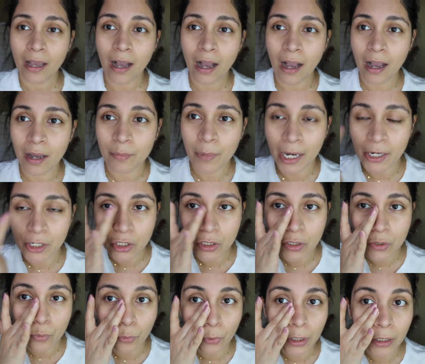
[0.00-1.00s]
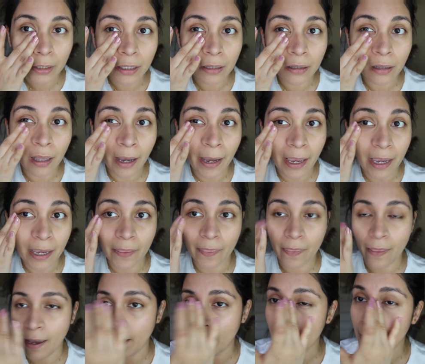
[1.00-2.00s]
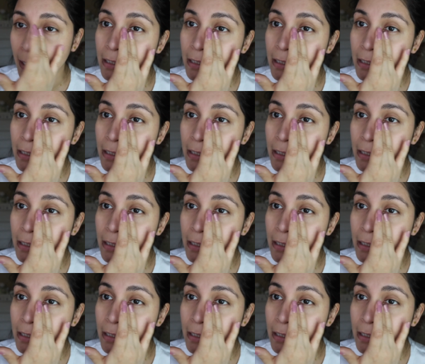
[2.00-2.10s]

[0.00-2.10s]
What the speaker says: I just really like that